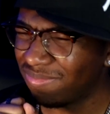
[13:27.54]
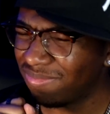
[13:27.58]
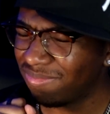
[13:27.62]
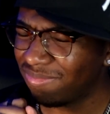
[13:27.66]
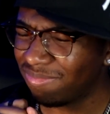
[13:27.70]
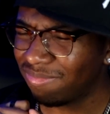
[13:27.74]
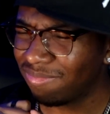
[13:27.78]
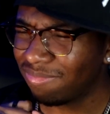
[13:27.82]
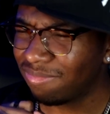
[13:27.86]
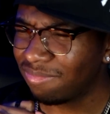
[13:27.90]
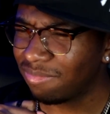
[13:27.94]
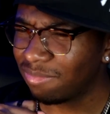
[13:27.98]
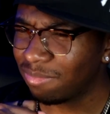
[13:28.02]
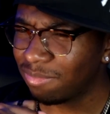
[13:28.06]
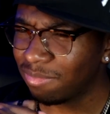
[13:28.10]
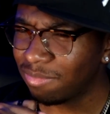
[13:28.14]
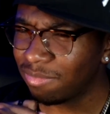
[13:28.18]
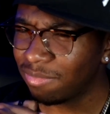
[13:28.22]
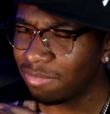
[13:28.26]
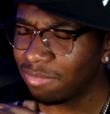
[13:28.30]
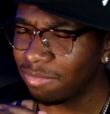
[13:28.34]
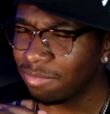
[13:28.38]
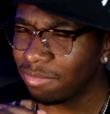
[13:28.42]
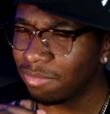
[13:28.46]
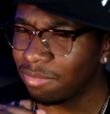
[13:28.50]

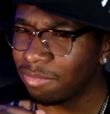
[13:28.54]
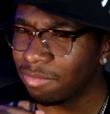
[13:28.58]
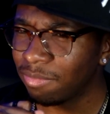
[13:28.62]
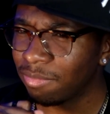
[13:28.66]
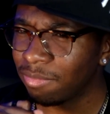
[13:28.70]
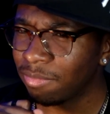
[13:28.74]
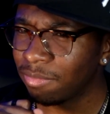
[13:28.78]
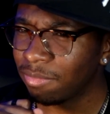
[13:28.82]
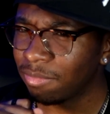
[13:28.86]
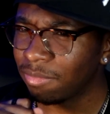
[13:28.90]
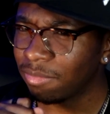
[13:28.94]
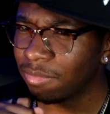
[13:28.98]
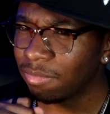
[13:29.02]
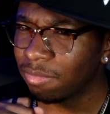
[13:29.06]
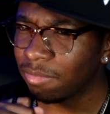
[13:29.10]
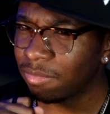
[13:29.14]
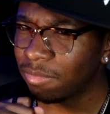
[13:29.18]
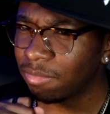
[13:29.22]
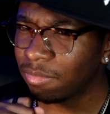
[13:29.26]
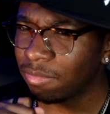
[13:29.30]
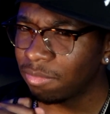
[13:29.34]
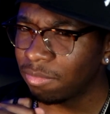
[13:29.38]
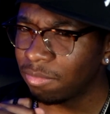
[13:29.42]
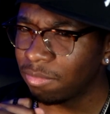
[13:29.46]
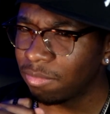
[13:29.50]

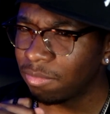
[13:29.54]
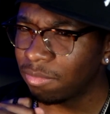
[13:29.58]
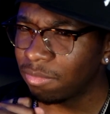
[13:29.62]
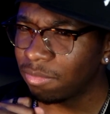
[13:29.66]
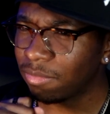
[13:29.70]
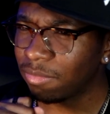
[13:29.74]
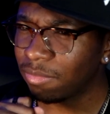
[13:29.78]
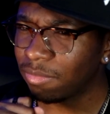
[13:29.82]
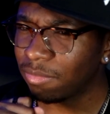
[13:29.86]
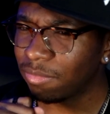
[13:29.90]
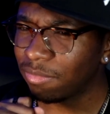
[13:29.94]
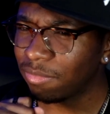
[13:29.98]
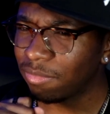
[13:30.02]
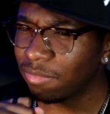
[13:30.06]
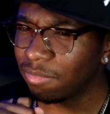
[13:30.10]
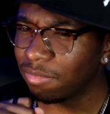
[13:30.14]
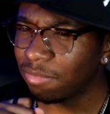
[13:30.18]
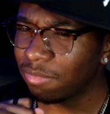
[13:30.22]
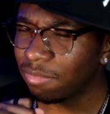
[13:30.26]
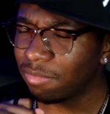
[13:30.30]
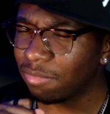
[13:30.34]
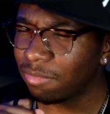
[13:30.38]
(silence)